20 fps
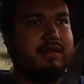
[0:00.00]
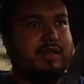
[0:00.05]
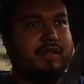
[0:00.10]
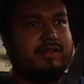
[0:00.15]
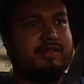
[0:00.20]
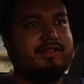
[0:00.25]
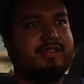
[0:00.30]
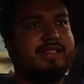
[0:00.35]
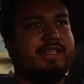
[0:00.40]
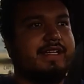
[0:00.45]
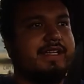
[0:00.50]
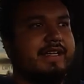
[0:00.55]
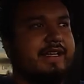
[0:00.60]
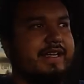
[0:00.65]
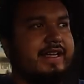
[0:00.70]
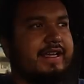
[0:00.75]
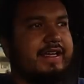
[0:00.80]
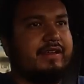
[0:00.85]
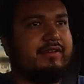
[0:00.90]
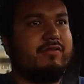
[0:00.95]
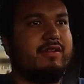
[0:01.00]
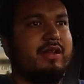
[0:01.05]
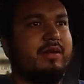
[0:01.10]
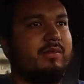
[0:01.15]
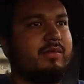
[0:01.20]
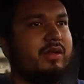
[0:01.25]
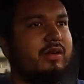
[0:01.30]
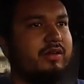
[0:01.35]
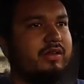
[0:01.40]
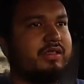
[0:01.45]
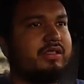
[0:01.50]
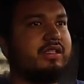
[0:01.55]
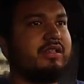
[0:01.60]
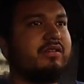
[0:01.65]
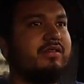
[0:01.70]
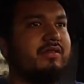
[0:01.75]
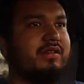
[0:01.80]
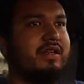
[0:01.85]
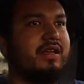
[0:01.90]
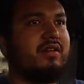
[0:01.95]
he was like, hey, you want a blower too?
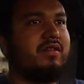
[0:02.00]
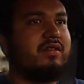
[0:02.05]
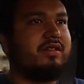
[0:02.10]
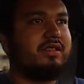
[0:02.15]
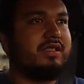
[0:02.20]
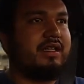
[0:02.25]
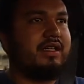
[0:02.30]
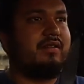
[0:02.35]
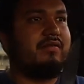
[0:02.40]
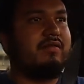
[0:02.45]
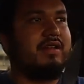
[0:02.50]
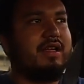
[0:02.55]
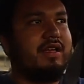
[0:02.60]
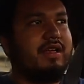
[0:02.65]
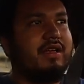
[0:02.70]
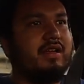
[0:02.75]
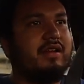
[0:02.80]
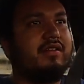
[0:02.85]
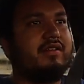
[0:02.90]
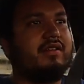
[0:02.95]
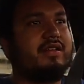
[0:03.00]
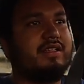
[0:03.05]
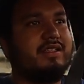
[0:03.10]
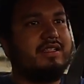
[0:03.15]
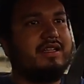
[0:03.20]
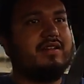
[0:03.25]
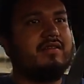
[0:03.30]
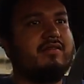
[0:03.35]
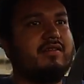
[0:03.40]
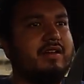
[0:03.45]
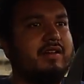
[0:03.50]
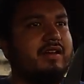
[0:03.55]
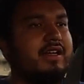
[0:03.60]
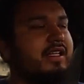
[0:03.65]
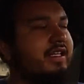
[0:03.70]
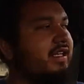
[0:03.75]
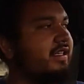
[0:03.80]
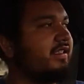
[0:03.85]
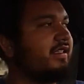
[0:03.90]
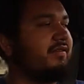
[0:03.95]
And I was like, well, he's like, well,
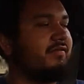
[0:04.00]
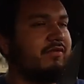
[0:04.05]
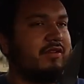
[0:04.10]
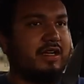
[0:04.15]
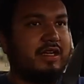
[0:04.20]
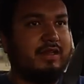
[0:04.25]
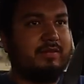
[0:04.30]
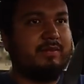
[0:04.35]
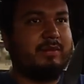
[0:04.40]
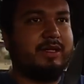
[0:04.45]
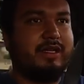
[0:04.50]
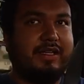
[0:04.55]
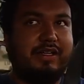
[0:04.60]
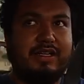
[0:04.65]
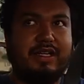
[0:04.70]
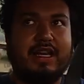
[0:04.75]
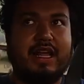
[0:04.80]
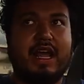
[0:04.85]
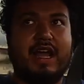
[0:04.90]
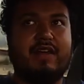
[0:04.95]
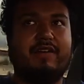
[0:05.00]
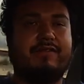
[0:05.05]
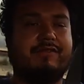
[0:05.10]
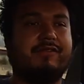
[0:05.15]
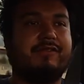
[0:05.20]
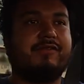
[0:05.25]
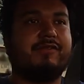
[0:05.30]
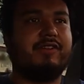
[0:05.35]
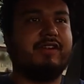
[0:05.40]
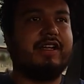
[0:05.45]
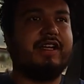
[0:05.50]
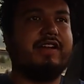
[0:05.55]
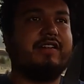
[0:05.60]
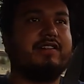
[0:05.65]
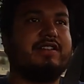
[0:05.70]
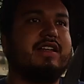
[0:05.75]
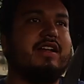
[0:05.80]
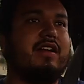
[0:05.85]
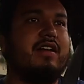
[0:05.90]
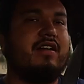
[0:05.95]
it doesn't run, but you can have it for free. I
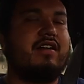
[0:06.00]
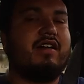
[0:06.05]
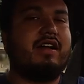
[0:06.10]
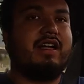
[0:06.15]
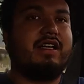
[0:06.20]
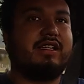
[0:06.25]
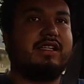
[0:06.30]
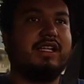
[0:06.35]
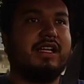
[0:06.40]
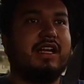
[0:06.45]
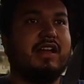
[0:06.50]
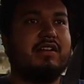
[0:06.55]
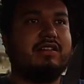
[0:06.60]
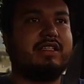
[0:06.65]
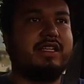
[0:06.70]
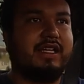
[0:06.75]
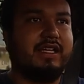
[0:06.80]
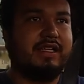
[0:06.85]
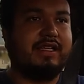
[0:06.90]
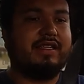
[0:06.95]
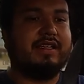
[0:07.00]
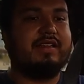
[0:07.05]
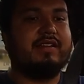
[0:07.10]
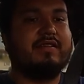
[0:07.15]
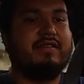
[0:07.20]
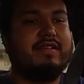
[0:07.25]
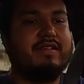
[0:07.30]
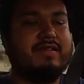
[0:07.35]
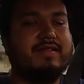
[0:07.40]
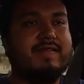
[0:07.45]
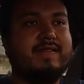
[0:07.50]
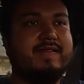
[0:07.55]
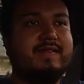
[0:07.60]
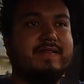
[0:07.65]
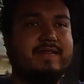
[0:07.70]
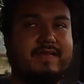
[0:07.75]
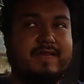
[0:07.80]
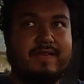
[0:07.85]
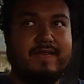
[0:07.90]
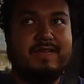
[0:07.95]
was like, alright, then I'll take it.
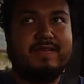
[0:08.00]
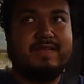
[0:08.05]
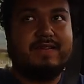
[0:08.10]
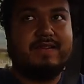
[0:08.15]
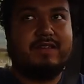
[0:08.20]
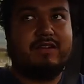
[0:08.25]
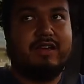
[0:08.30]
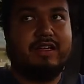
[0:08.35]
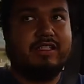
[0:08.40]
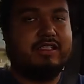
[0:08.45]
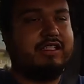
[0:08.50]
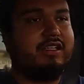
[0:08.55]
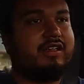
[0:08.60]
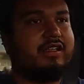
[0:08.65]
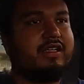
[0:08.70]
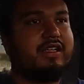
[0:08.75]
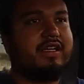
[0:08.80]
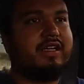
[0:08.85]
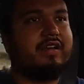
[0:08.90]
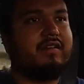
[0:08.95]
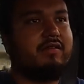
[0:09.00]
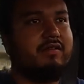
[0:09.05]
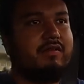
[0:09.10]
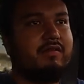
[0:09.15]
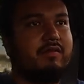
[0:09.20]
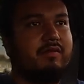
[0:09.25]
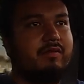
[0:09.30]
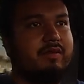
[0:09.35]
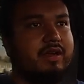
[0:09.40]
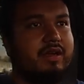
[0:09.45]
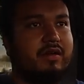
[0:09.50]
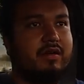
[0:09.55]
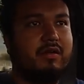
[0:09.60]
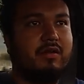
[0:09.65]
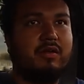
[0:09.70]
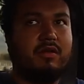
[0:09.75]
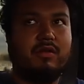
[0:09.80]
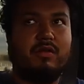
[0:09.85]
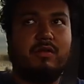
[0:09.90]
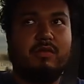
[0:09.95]
So I took it, went
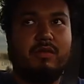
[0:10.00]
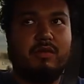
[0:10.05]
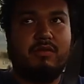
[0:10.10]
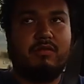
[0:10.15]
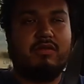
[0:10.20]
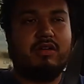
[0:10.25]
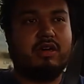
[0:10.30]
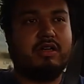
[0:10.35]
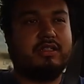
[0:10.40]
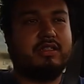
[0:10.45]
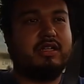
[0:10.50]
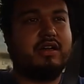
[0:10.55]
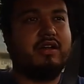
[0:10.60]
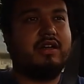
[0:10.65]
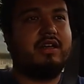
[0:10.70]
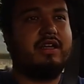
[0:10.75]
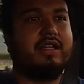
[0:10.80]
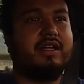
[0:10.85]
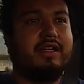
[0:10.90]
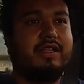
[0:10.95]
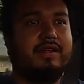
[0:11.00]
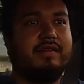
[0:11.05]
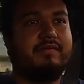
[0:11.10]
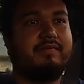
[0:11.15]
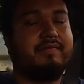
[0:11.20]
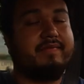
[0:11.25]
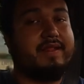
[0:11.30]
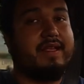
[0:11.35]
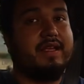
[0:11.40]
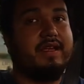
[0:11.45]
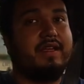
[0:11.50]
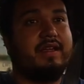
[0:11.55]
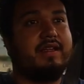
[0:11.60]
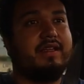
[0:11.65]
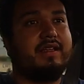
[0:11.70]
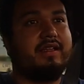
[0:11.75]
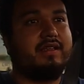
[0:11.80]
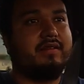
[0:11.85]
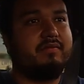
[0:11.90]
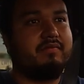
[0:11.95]
home, worked on it,
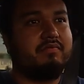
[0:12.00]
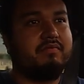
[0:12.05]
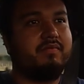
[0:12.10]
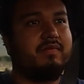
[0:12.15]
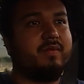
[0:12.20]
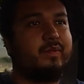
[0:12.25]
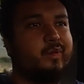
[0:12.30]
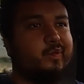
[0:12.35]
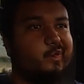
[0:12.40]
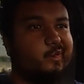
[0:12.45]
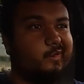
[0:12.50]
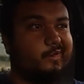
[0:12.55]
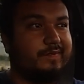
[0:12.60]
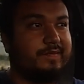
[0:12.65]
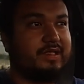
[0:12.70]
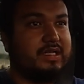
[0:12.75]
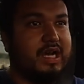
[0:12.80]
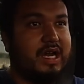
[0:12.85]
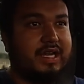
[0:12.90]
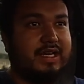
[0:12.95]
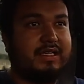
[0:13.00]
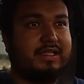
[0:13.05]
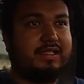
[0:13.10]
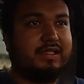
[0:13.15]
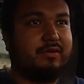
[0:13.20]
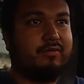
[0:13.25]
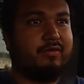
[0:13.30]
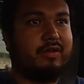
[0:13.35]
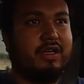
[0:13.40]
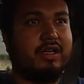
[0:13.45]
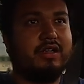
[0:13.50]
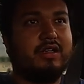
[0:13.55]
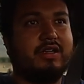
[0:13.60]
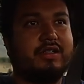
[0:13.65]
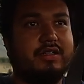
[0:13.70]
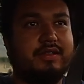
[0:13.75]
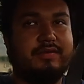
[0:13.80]
and got it to work.